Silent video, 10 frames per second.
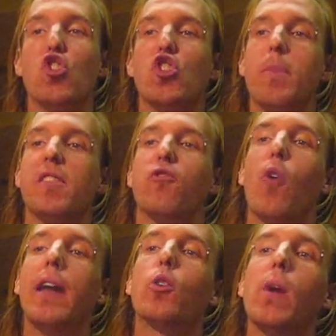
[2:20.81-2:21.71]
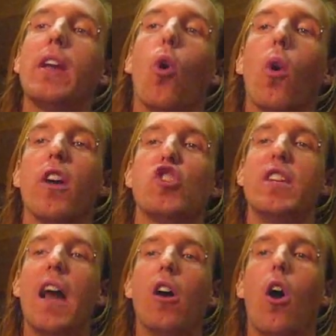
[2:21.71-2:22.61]
ships of red, green, orange,
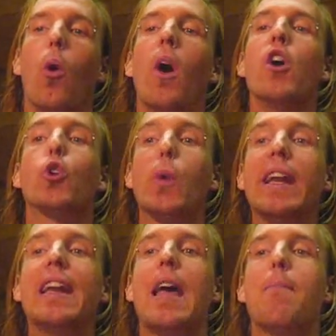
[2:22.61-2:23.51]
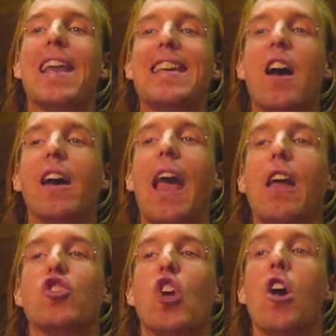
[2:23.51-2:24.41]
and yellow greeted him at a young
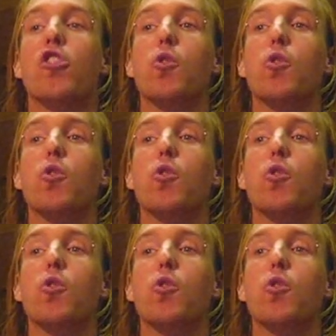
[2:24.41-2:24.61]
age.